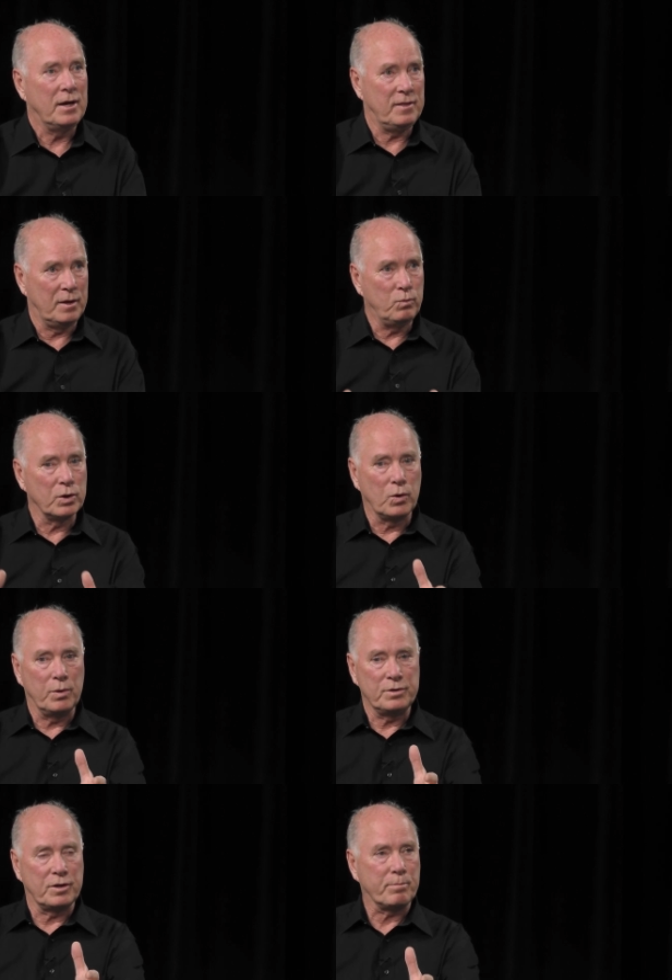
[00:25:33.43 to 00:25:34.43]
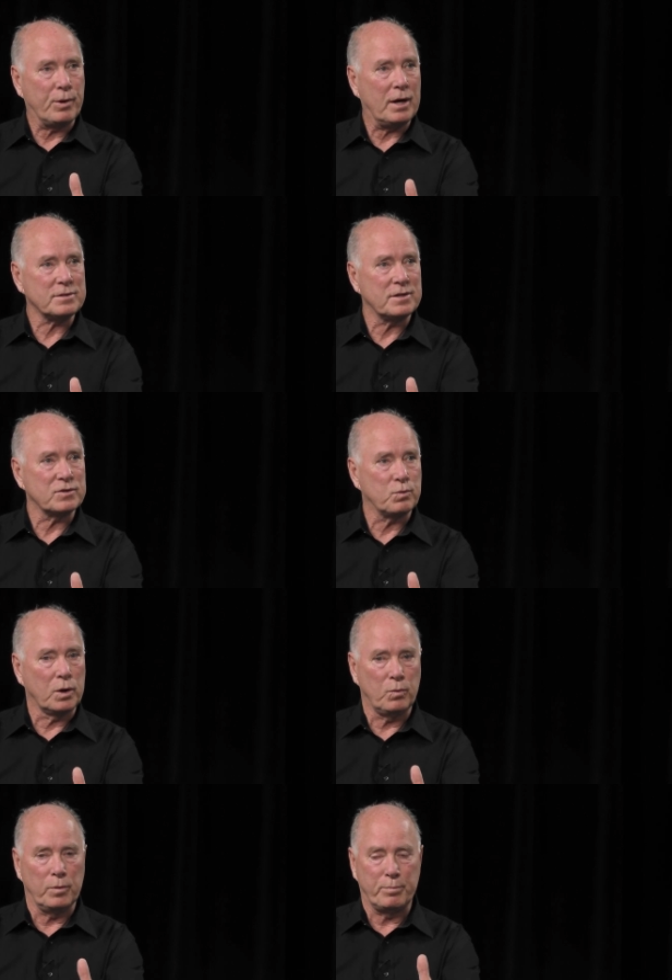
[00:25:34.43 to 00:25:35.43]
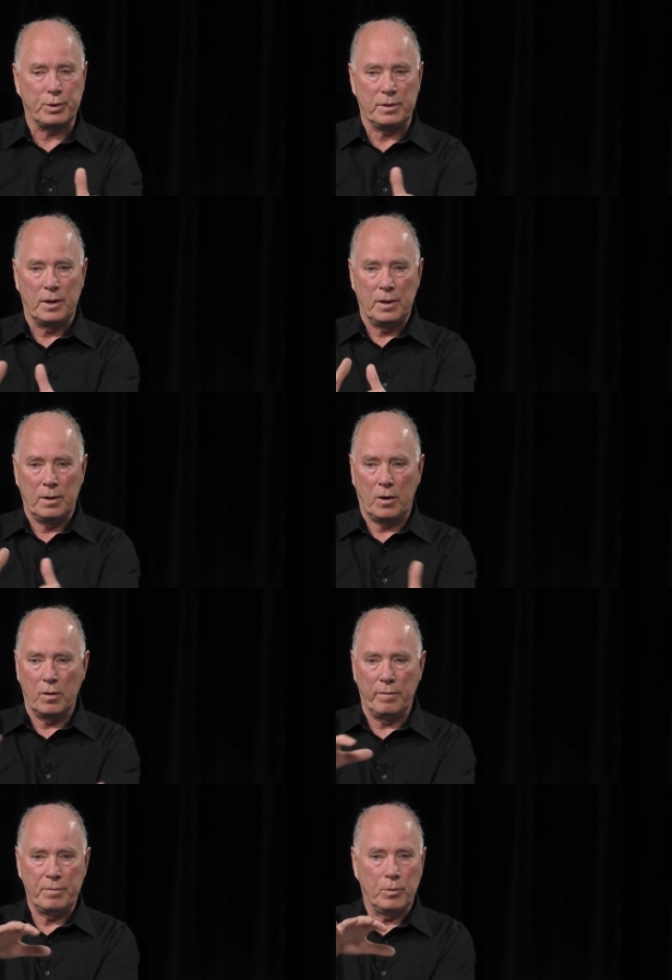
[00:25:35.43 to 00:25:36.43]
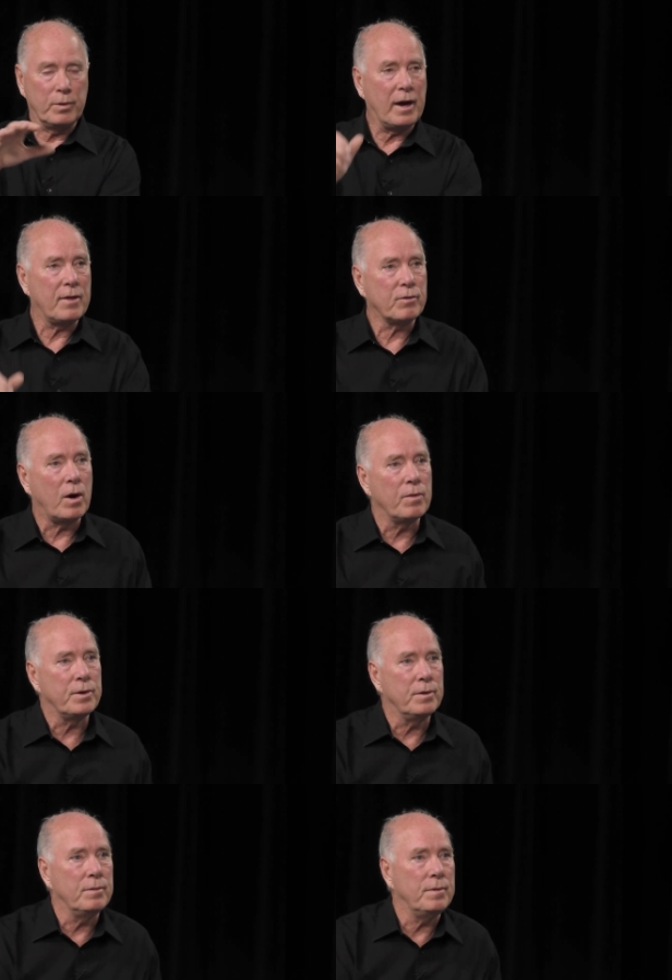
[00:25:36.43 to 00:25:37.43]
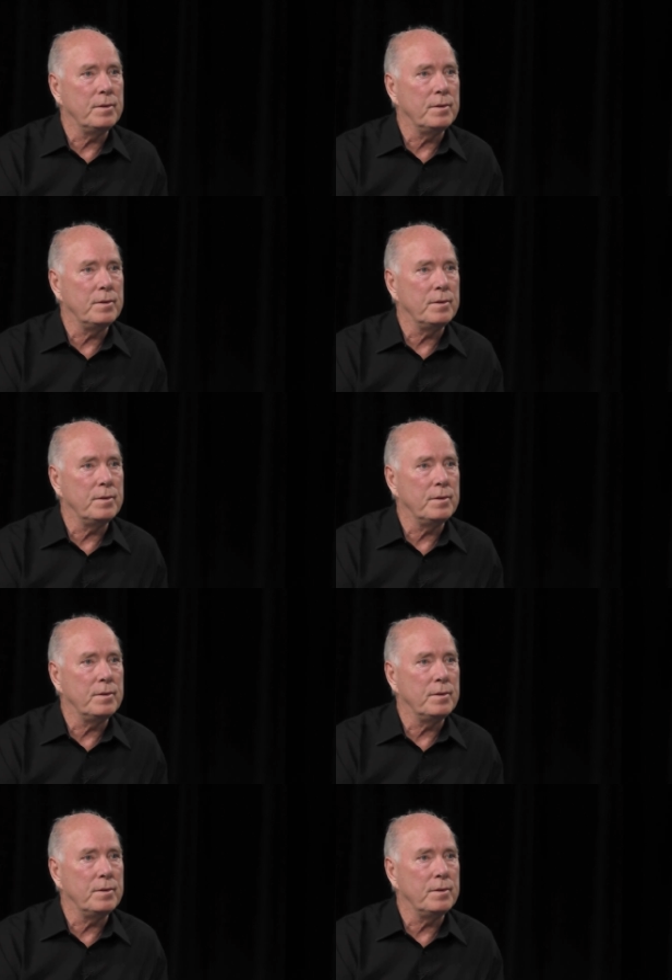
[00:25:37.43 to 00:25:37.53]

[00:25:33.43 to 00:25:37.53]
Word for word: and then we'll go into the process where we'll put all, we'll gather all their,